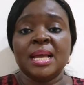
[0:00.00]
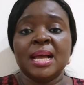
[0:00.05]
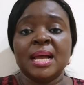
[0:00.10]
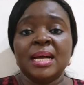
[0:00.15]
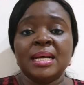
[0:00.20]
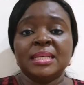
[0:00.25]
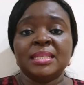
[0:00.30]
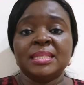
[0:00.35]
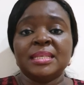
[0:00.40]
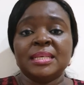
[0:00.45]

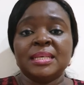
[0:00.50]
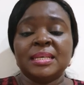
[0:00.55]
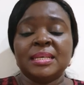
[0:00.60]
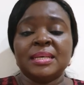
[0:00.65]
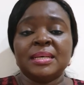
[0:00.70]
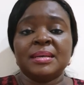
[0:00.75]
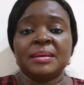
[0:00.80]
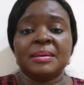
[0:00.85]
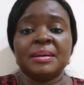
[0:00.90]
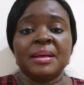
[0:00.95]
and
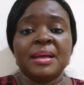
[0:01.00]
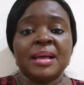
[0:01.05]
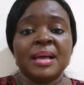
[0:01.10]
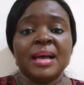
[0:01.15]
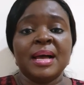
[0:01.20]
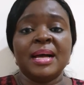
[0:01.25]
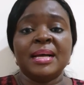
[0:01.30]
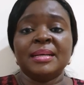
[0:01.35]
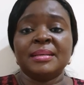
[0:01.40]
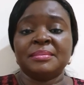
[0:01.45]
there
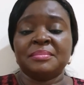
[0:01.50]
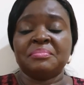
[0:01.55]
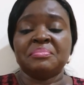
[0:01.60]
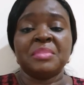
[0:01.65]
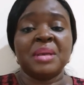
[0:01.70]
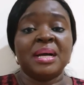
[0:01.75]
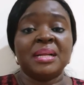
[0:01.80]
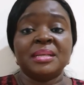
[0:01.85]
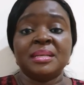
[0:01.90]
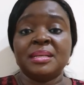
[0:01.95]

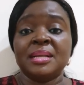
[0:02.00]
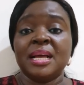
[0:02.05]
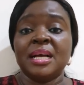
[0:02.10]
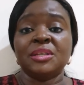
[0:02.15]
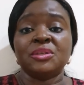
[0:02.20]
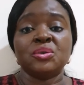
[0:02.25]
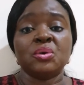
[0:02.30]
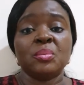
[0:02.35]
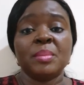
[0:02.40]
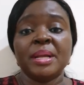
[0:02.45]
are
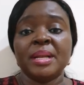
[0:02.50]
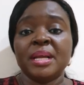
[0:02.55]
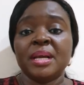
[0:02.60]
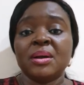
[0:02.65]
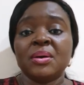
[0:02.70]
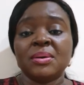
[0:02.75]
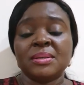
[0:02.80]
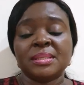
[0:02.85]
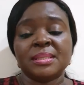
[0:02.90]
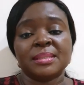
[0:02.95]
so many
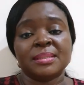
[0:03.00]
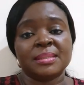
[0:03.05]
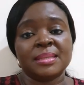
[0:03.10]
courses